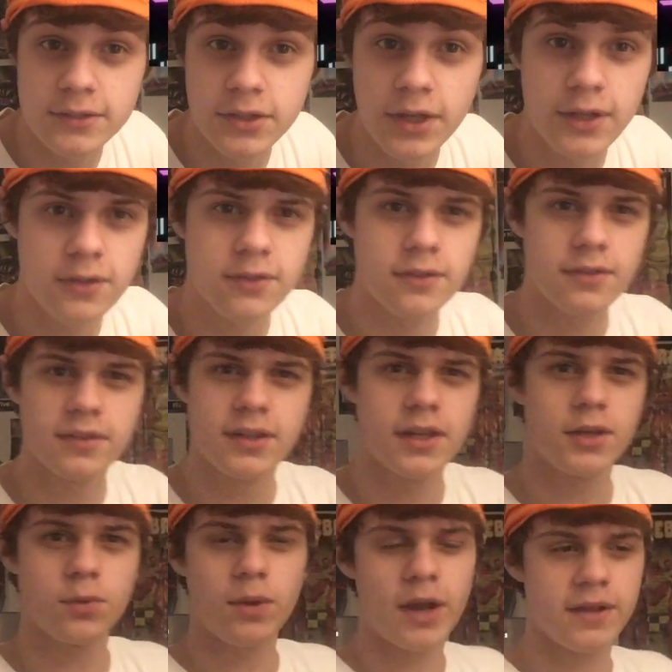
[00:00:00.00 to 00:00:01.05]
So I don't see
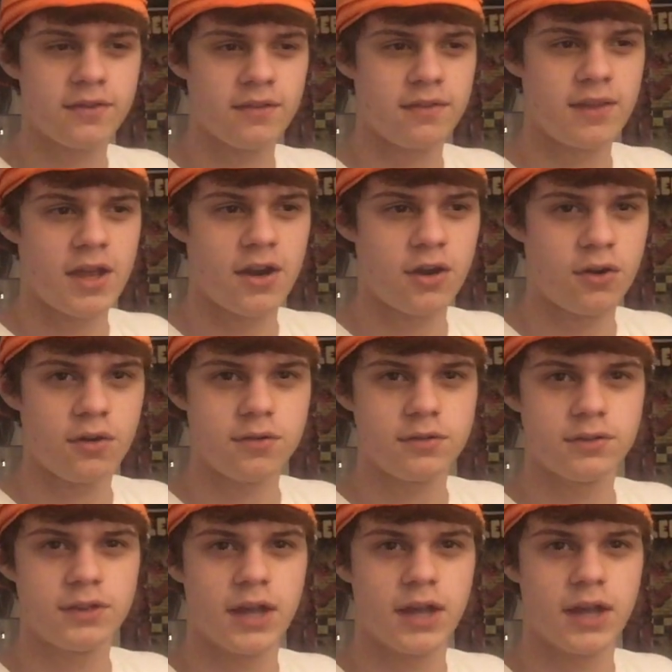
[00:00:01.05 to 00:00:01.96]
any rides in there.